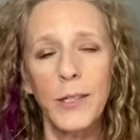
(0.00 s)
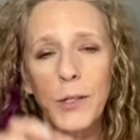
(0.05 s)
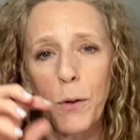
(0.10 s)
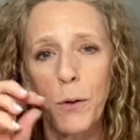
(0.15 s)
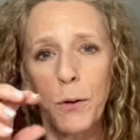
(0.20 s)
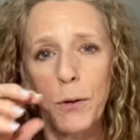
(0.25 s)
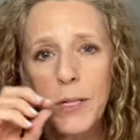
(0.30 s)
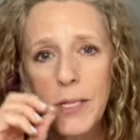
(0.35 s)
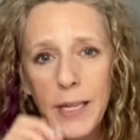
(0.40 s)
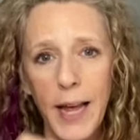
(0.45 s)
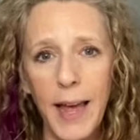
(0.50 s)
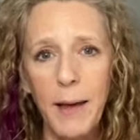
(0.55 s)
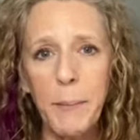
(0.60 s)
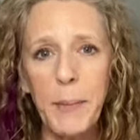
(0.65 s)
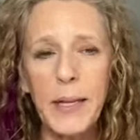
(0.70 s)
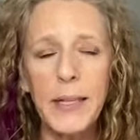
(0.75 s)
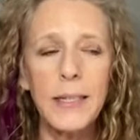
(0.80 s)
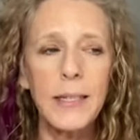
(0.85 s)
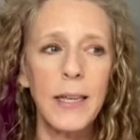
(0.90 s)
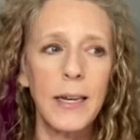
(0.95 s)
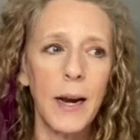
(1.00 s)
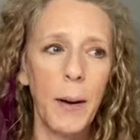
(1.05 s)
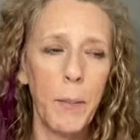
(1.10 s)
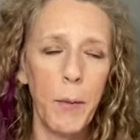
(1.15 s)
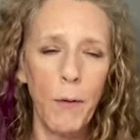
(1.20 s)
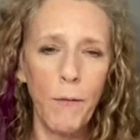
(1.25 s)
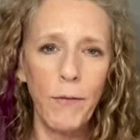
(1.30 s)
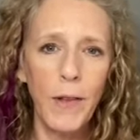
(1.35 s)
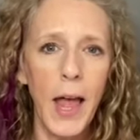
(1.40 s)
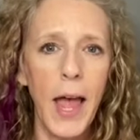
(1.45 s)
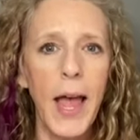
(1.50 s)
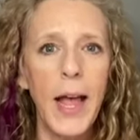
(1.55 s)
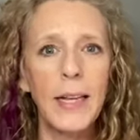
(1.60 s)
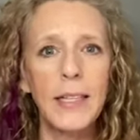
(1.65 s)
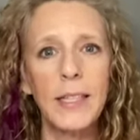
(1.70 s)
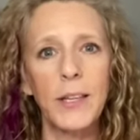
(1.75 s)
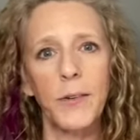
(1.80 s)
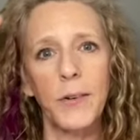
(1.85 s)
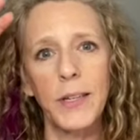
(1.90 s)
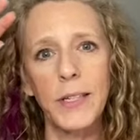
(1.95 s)
so their segments, the number of
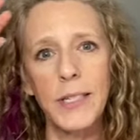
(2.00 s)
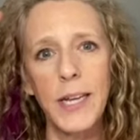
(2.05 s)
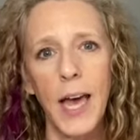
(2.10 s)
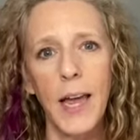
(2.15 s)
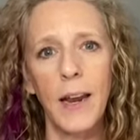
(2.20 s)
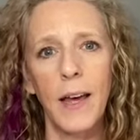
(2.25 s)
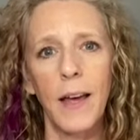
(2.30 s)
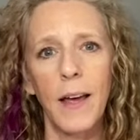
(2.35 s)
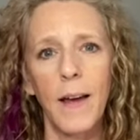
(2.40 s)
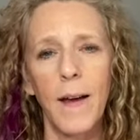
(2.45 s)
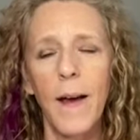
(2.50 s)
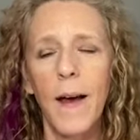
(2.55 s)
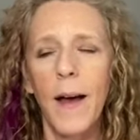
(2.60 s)
legs, their antenna,